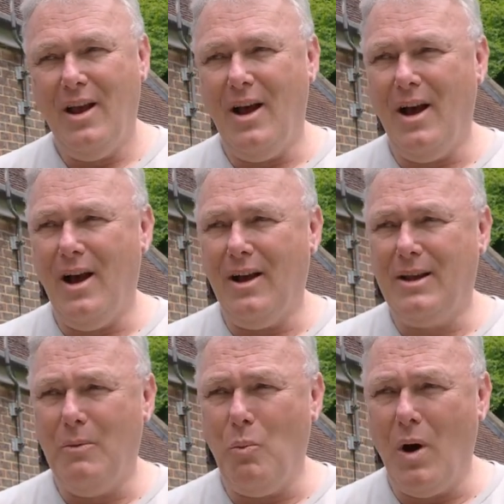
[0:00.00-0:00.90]

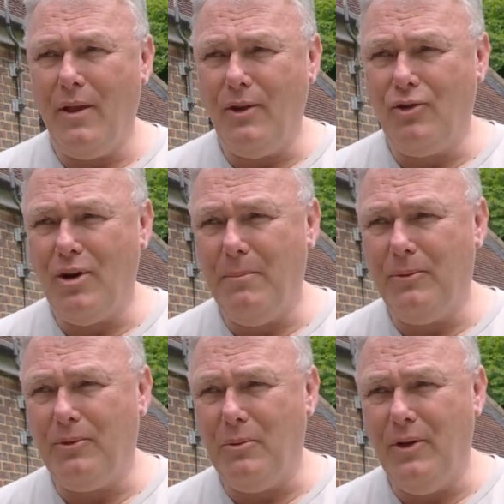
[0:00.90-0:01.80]
One of the
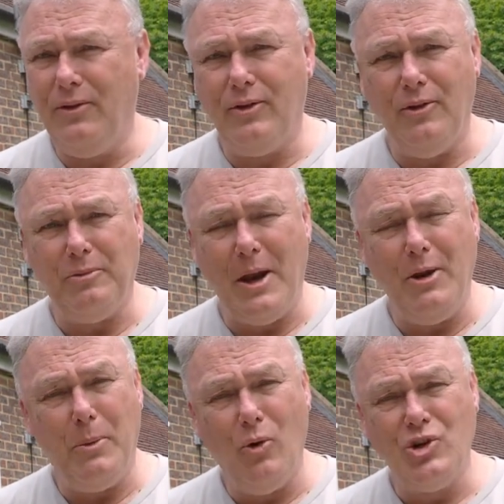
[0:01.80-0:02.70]
trips was to Spain
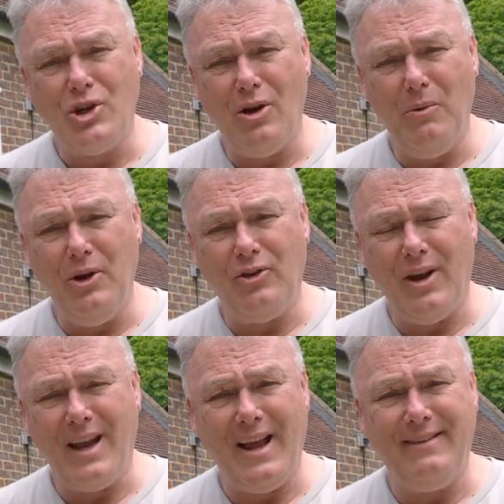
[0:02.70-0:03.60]
and Portugal, which
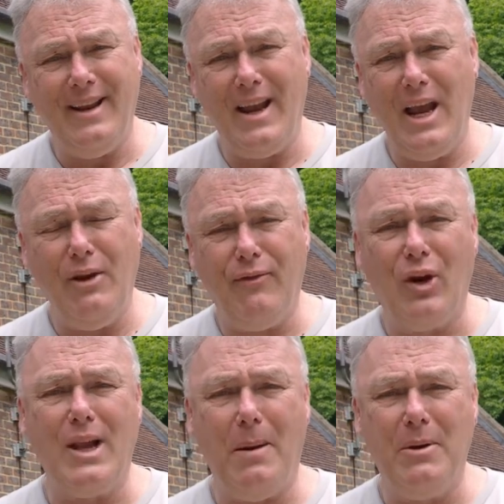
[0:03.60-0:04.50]
I'd had delayed for
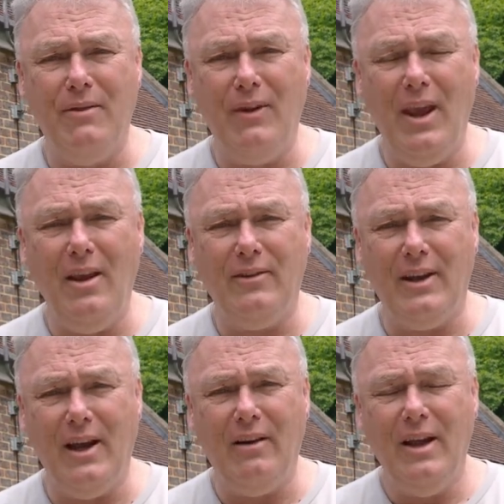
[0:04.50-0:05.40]
a couple of years now,